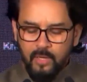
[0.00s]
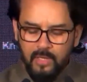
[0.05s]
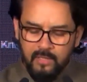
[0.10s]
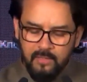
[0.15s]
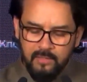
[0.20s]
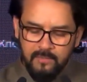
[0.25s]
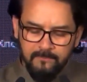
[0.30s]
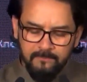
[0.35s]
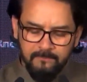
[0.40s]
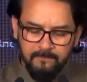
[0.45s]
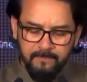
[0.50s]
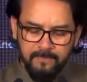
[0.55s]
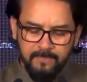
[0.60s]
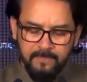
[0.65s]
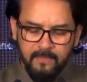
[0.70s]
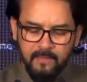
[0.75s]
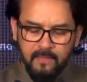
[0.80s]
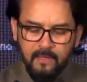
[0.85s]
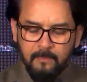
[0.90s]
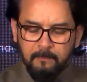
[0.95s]
Well,
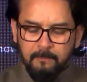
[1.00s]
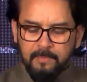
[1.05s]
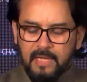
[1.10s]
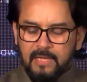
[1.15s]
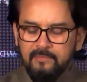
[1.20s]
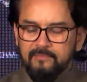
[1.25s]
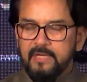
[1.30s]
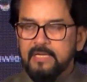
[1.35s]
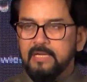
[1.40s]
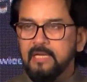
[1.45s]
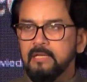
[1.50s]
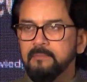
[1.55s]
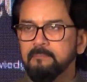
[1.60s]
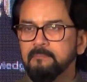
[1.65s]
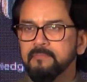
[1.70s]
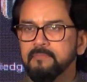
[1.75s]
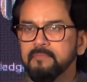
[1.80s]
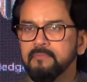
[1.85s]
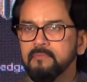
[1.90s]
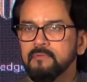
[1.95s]
privately,
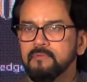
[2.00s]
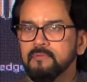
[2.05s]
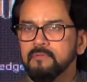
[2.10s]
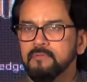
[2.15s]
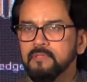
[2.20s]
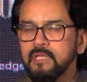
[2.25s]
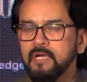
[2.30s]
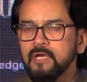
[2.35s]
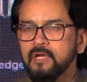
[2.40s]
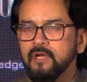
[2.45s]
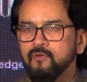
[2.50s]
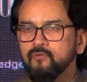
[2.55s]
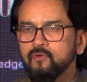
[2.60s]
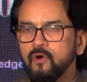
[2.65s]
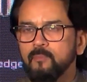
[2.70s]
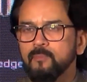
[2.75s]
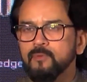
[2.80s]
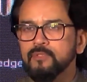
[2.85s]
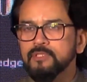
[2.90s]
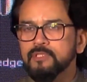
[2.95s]
the leader of
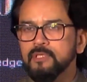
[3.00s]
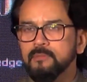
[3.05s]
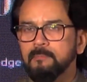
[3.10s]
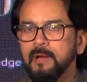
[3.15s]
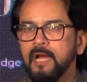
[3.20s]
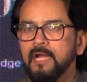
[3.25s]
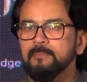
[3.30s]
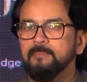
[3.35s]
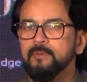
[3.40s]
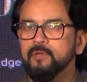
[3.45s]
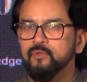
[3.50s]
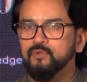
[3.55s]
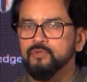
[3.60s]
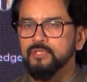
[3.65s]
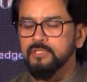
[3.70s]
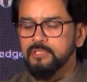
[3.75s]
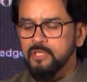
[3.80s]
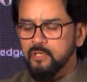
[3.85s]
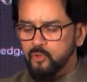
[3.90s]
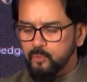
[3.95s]
opposition might be
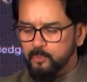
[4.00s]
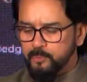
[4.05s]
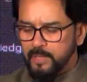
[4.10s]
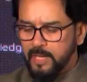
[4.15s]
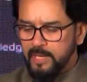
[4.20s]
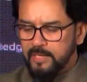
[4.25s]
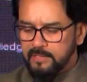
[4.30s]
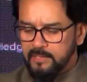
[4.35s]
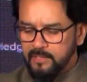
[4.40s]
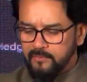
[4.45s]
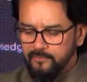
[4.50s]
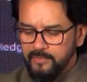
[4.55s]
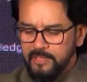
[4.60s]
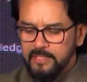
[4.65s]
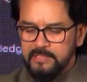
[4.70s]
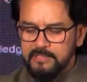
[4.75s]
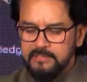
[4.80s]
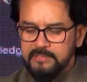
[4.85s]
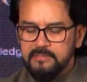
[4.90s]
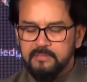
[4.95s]
using the UPI
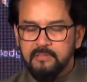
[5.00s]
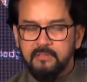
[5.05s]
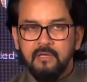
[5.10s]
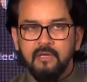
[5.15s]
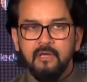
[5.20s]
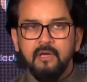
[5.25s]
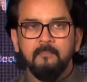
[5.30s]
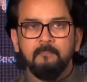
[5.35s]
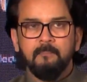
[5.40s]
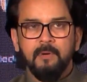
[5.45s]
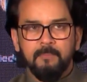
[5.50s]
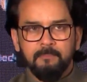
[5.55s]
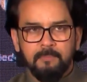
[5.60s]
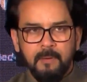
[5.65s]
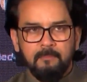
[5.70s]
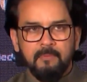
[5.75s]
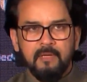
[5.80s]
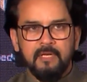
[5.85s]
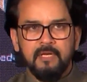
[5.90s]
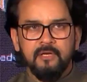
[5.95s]
interface but
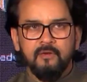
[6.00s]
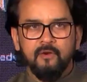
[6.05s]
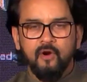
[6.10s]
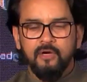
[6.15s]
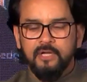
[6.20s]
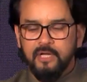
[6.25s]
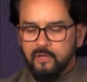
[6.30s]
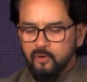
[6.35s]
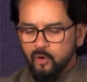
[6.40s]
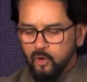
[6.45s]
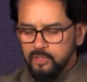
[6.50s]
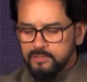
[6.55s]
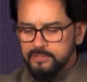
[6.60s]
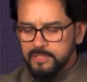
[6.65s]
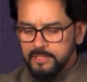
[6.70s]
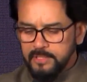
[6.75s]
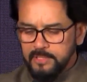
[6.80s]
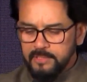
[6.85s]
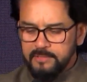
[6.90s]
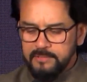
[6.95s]
publicly not
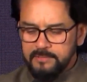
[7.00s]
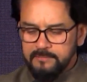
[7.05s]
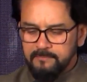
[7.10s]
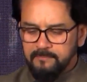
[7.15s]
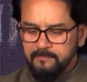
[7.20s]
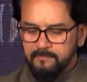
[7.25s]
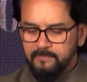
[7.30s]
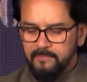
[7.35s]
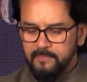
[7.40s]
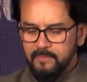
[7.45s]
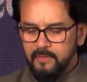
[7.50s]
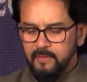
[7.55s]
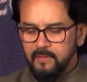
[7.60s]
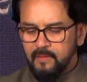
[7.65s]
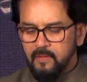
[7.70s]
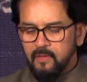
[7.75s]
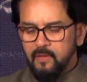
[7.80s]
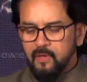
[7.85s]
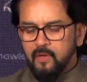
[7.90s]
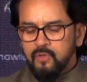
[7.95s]
acknowledging it.
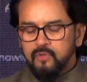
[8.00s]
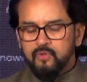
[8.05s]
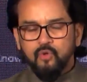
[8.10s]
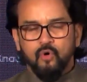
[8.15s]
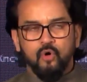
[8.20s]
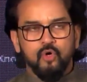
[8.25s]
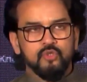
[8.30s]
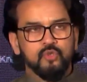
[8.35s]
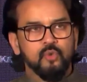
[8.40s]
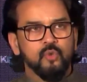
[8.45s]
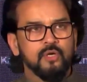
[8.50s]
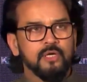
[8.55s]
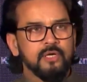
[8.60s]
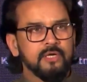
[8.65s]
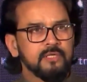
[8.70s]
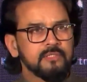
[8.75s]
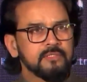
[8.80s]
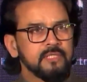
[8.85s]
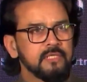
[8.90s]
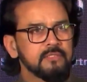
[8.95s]
Those who
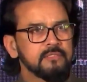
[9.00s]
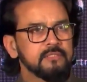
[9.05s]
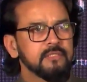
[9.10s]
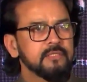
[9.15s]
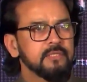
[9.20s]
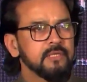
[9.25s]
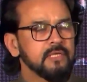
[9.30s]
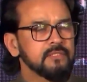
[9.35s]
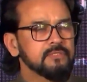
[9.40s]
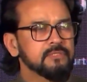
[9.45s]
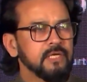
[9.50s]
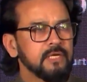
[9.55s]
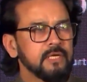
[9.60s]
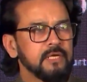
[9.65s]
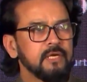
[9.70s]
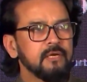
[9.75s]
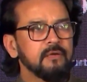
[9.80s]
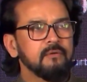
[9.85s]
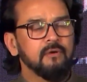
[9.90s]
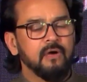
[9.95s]
criticized it
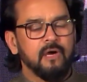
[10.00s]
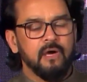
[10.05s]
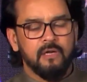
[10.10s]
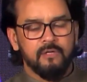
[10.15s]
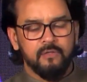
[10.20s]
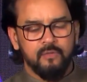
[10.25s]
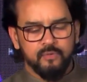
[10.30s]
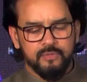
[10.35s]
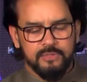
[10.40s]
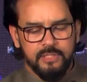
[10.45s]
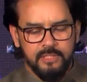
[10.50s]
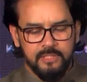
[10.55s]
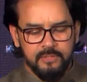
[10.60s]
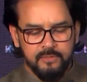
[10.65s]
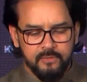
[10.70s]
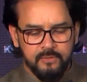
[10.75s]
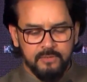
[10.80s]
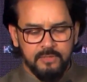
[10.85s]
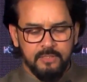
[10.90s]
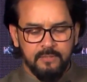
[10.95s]
yesterday are using
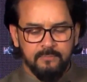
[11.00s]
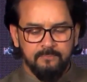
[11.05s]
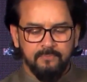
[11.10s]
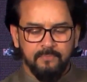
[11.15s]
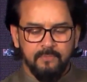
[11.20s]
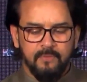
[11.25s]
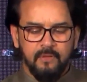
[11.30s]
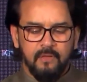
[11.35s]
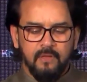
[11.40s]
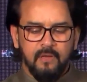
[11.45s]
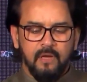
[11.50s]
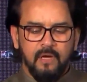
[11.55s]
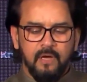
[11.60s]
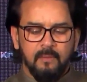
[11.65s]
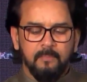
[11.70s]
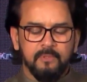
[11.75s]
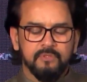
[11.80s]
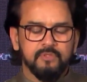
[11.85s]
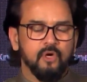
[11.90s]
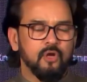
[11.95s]
it today.
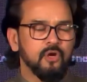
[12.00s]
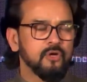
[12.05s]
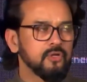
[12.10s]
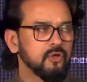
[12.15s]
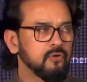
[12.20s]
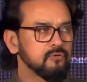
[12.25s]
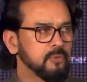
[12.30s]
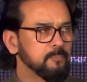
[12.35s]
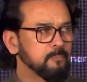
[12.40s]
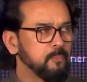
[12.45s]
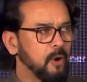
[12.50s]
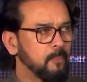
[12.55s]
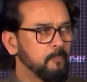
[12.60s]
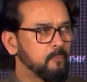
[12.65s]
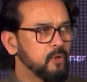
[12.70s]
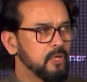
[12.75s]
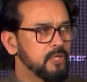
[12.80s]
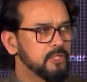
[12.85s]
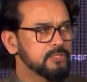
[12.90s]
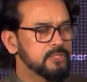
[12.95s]
A majority of the
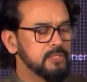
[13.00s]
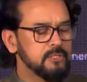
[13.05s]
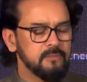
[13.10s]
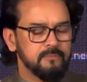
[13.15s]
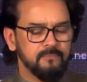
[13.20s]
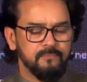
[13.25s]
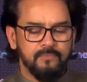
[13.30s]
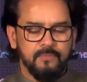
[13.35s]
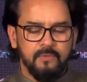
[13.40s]
population